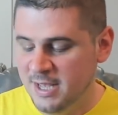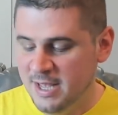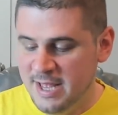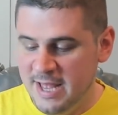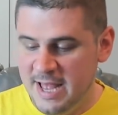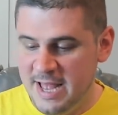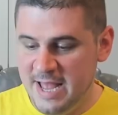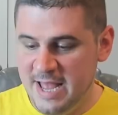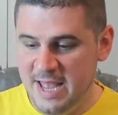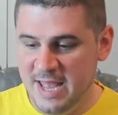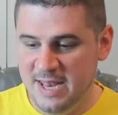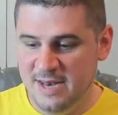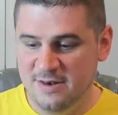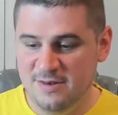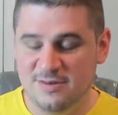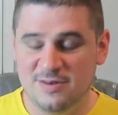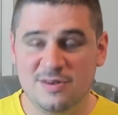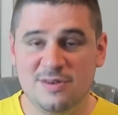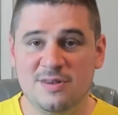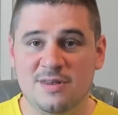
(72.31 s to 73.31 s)

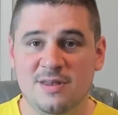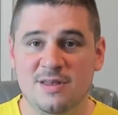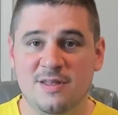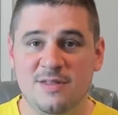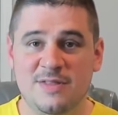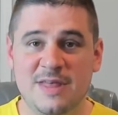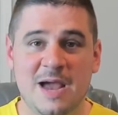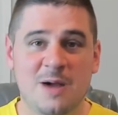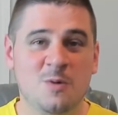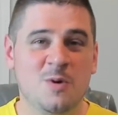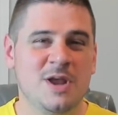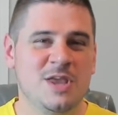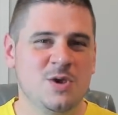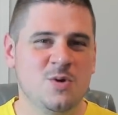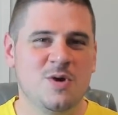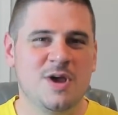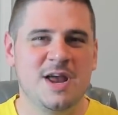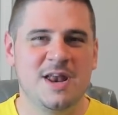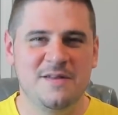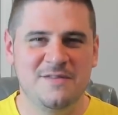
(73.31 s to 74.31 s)
And that way you
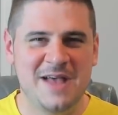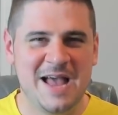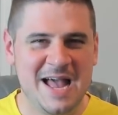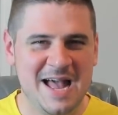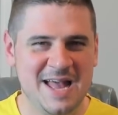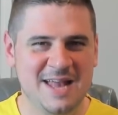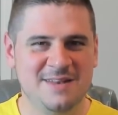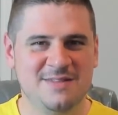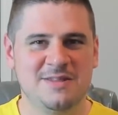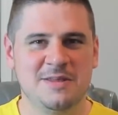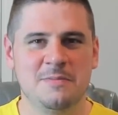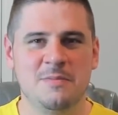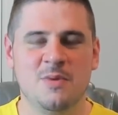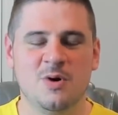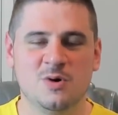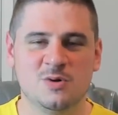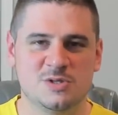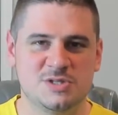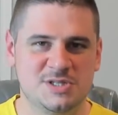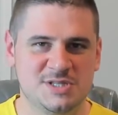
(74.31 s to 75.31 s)
kind of had the
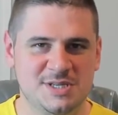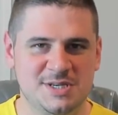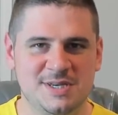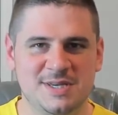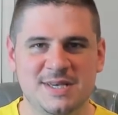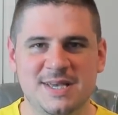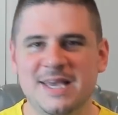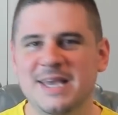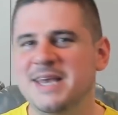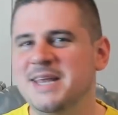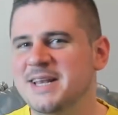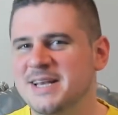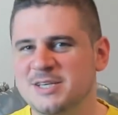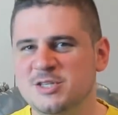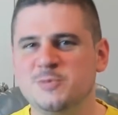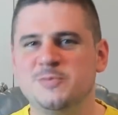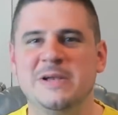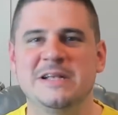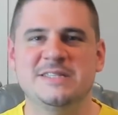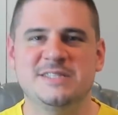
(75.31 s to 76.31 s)
most
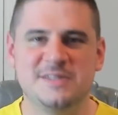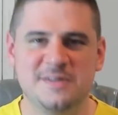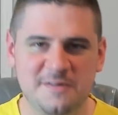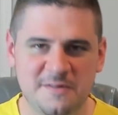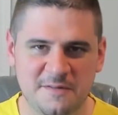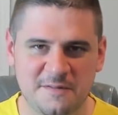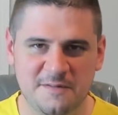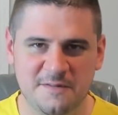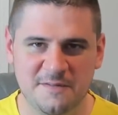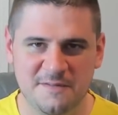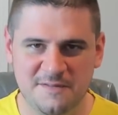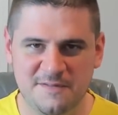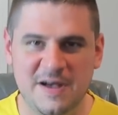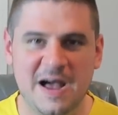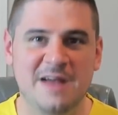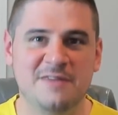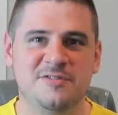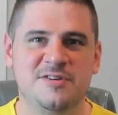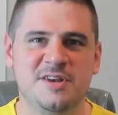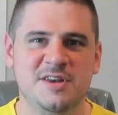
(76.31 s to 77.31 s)
inexpensive
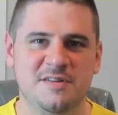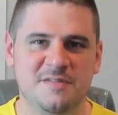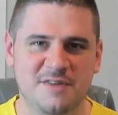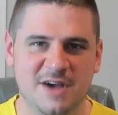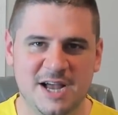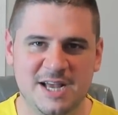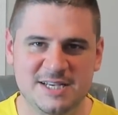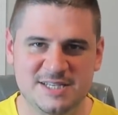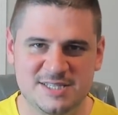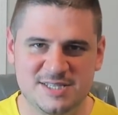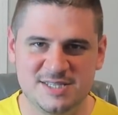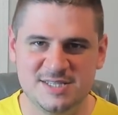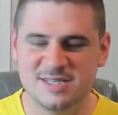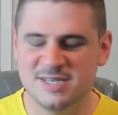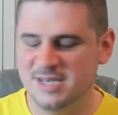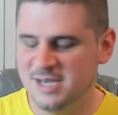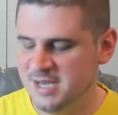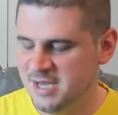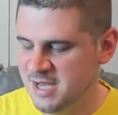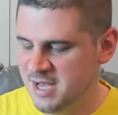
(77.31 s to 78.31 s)
5G device
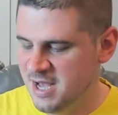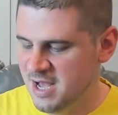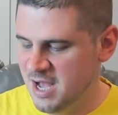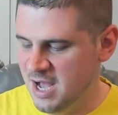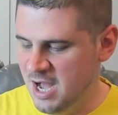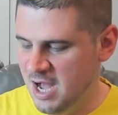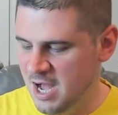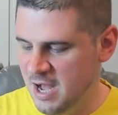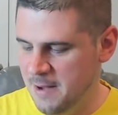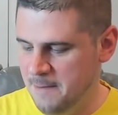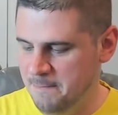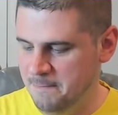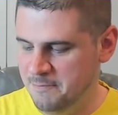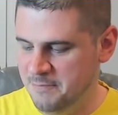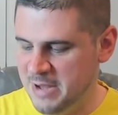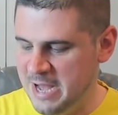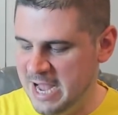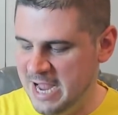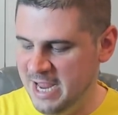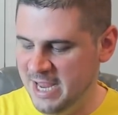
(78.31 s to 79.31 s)

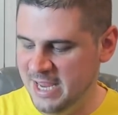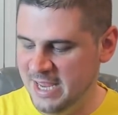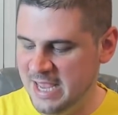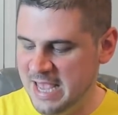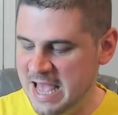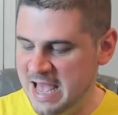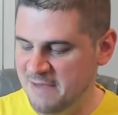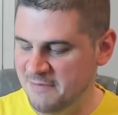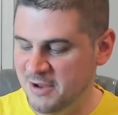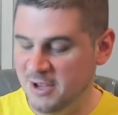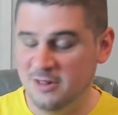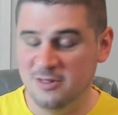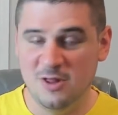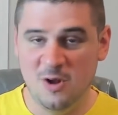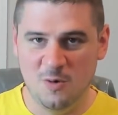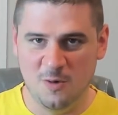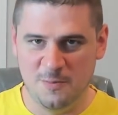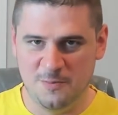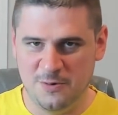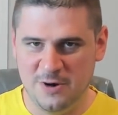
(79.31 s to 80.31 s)
by having a
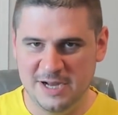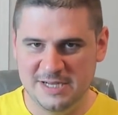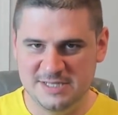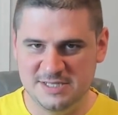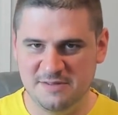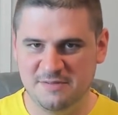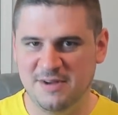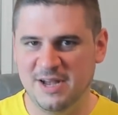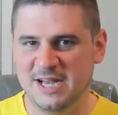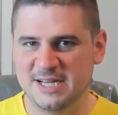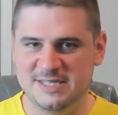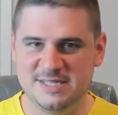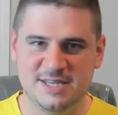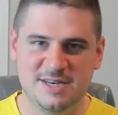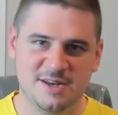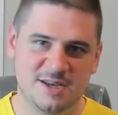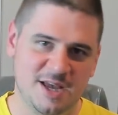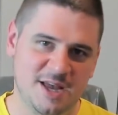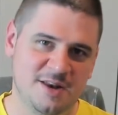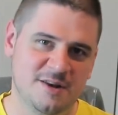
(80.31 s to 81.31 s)
lower price device
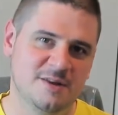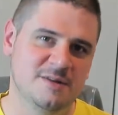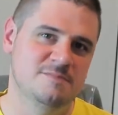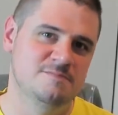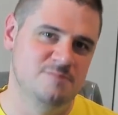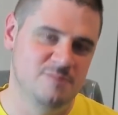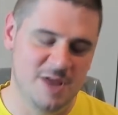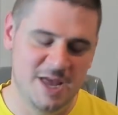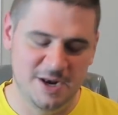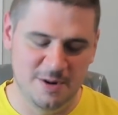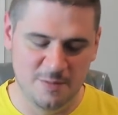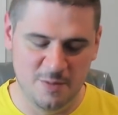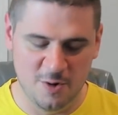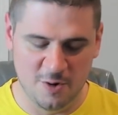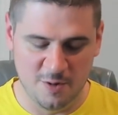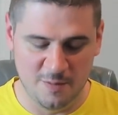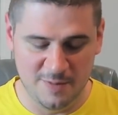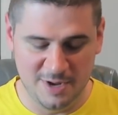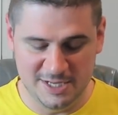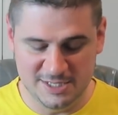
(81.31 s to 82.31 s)
and a
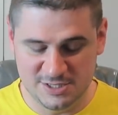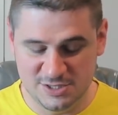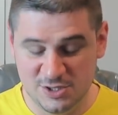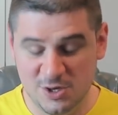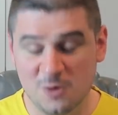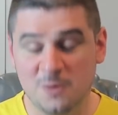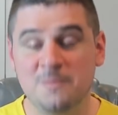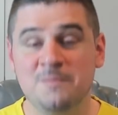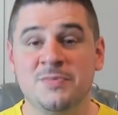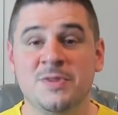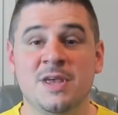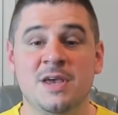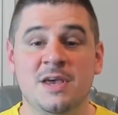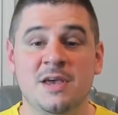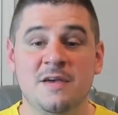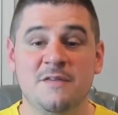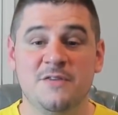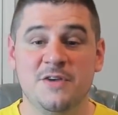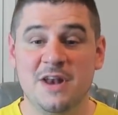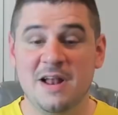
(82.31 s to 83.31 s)
Moto mod. So
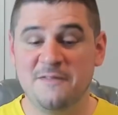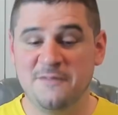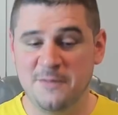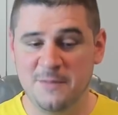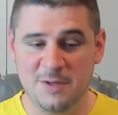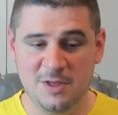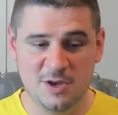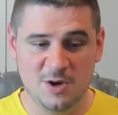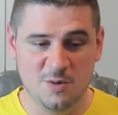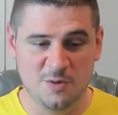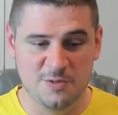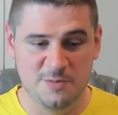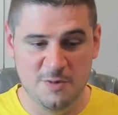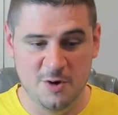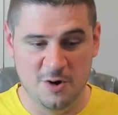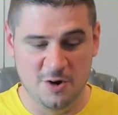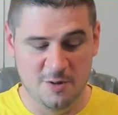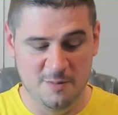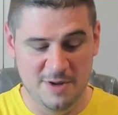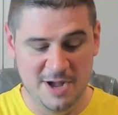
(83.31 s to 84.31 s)
if you're not familiar with
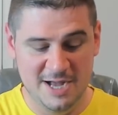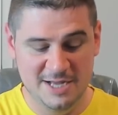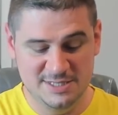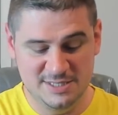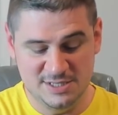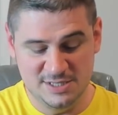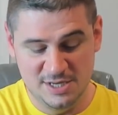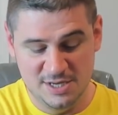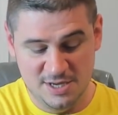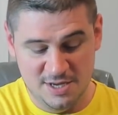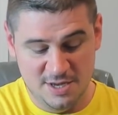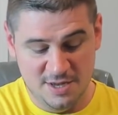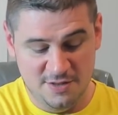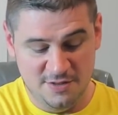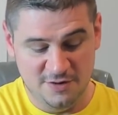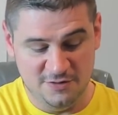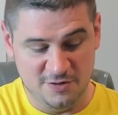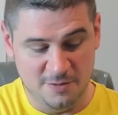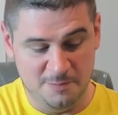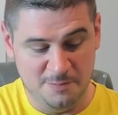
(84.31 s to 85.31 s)
Moto mods,
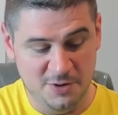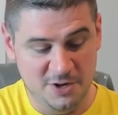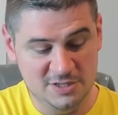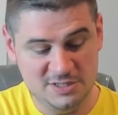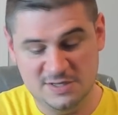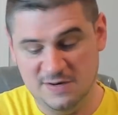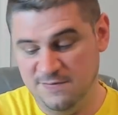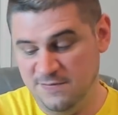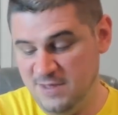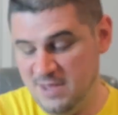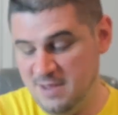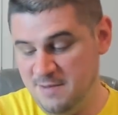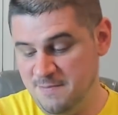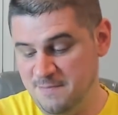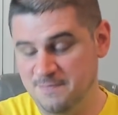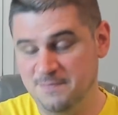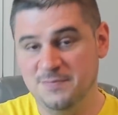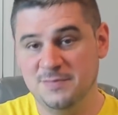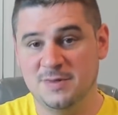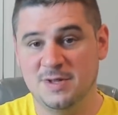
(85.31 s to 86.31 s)
there's a bunch of
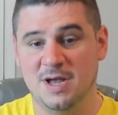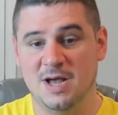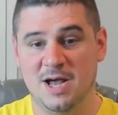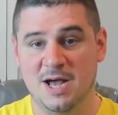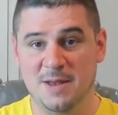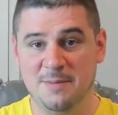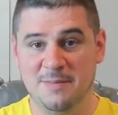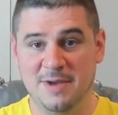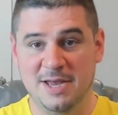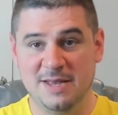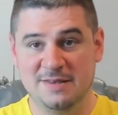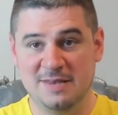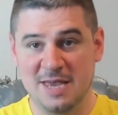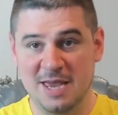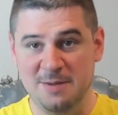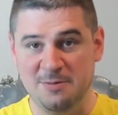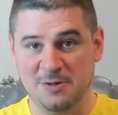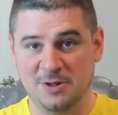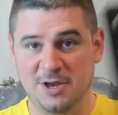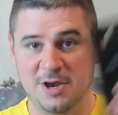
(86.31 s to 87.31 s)
them on my
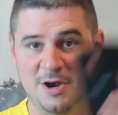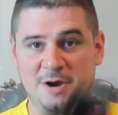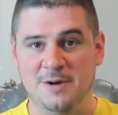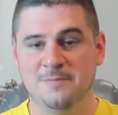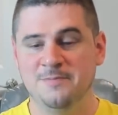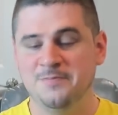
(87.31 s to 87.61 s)
table here.